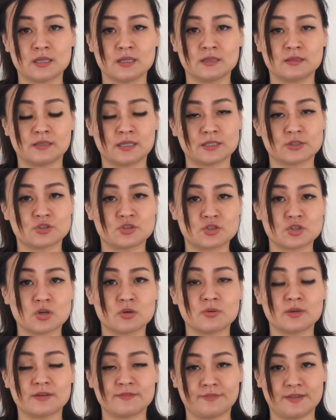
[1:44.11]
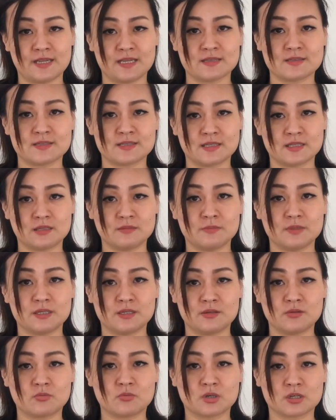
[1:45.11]
that don't advance them in
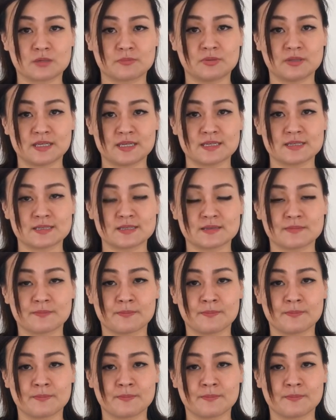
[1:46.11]
the workplace.